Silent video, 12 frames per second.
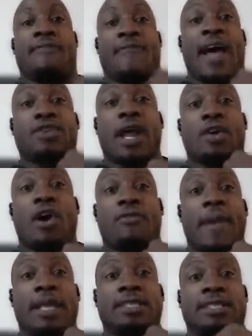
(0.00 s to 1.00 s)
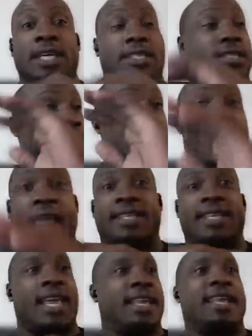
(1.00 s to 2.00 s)
If I try to go off of my just
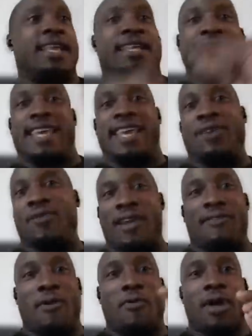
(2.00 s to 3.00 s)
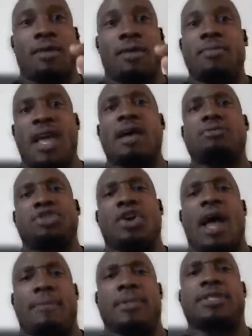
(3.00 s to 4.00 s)
genetics and then just eat whatever I want, yeah,
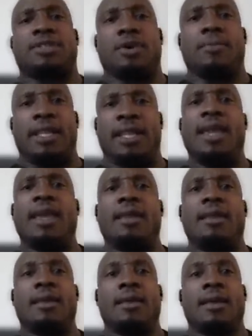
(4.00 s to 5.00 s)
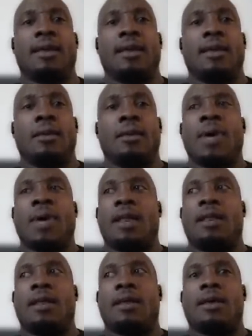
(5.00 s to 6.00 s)
sure, I'm still be lean, but